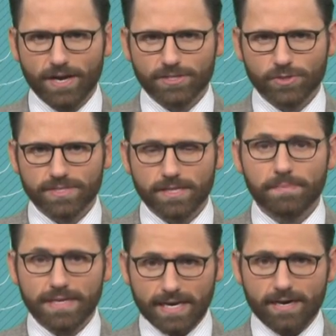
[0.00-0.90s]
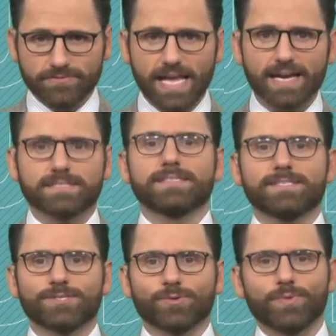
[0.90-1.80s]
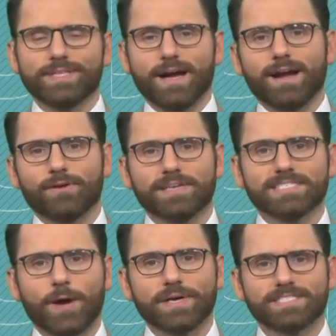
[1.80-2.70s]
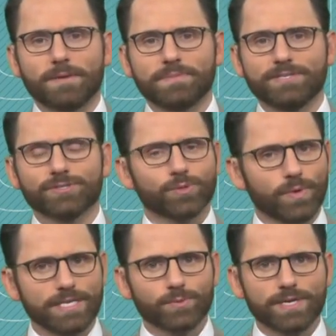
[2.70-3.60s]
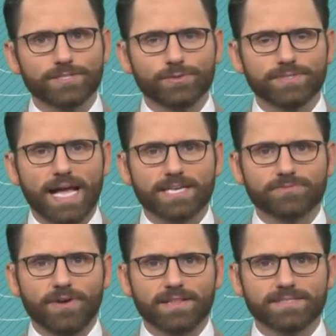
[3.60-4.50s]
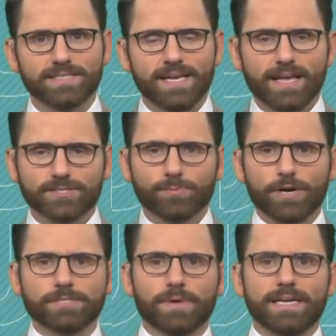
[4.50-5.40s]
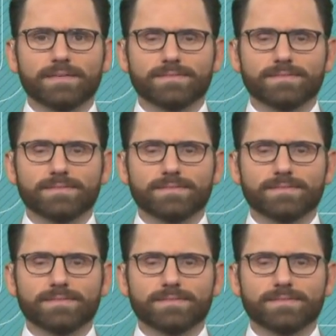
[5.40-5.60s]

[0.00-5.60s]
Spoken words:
ushers in the beginning of tax season, with the IRS now accepting your 2022 tax filings. And this morning's money,